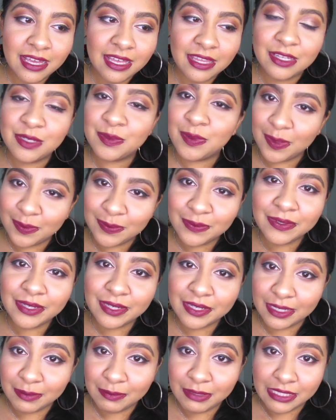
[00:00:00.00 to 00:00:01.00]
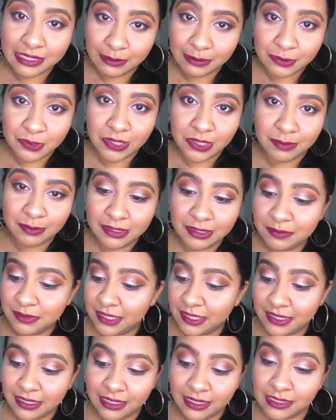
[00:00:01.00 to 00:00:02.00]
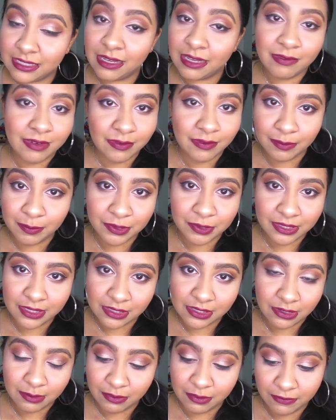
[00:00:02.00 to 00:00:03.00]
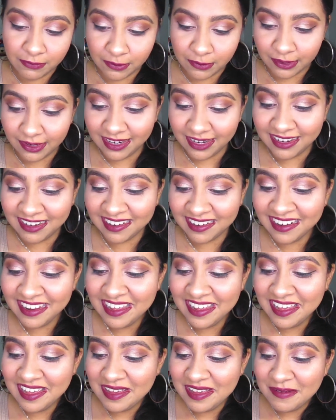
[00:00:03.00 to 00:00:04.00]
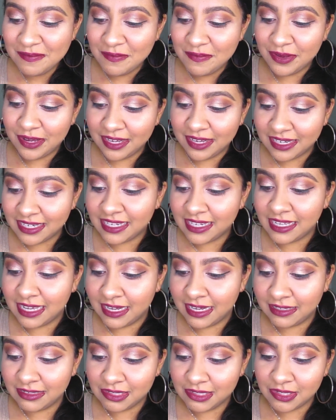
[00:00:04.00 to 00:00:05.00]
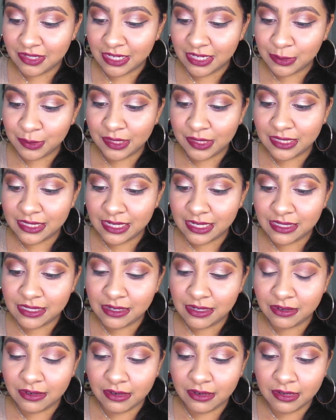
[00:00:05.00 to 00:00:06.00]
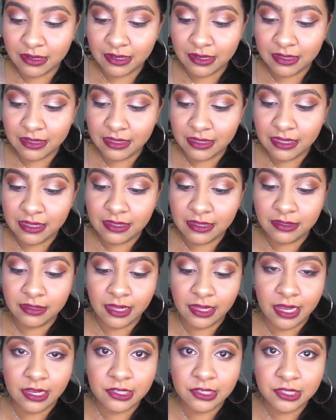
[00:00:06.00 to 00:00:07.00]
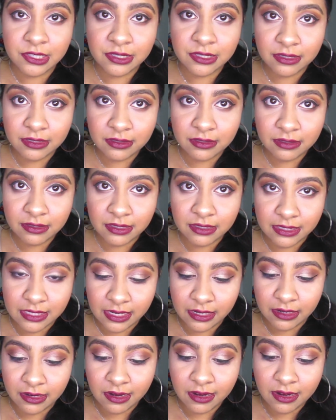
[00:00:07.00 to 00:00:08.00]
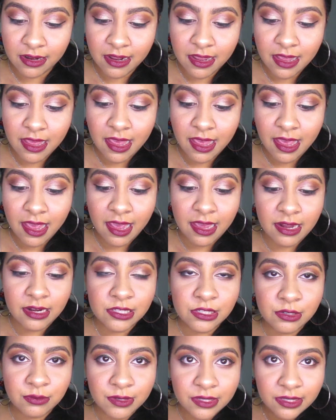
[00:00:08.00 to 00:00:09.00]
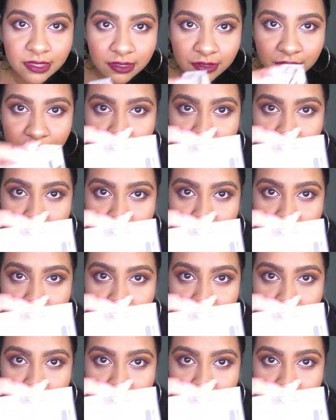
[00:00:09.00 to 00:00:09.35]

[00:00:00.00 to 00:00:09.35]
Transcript: There's probably going to be some drama because I've never put these on before. But yeah, so that's what it says here on the lash container. And it's a really